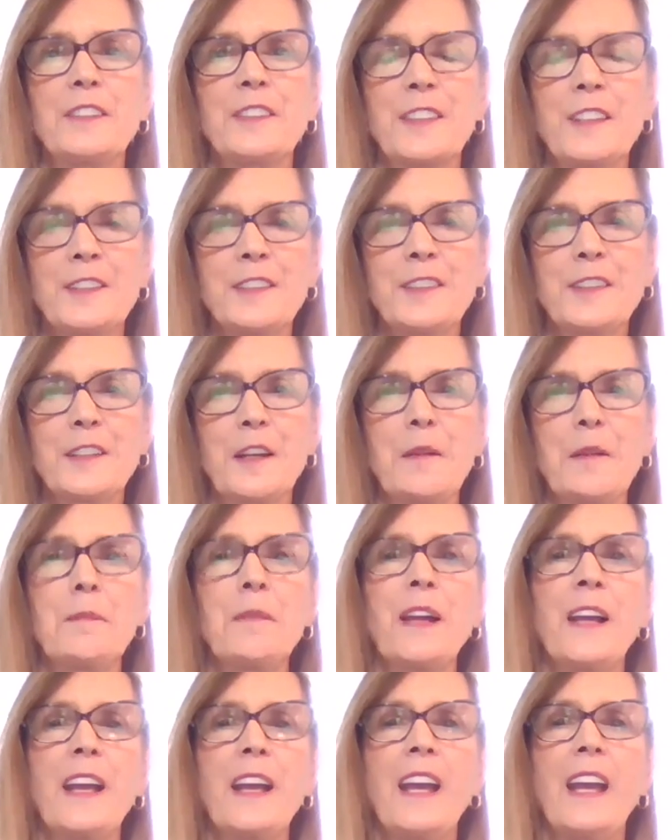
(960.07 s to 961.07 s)
system
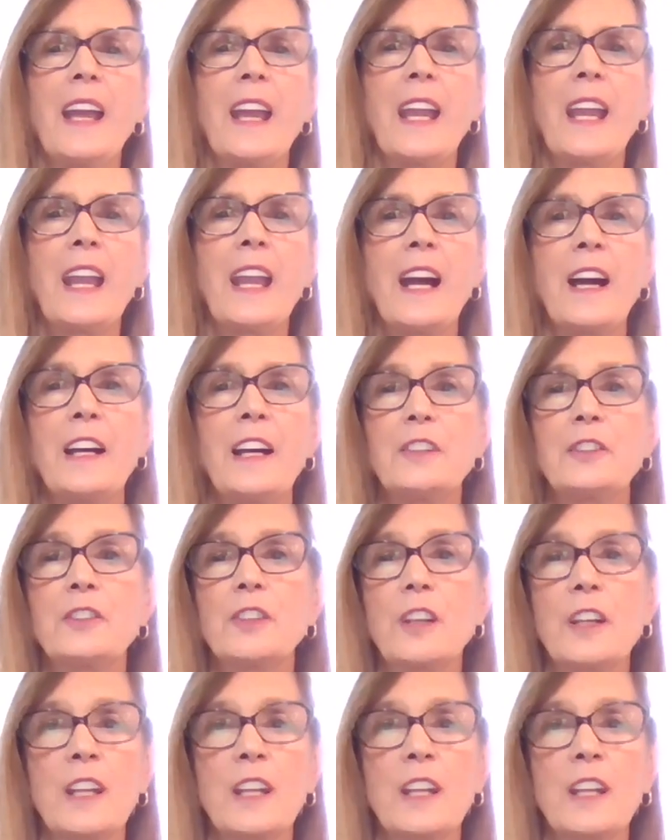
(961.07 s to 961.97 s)
and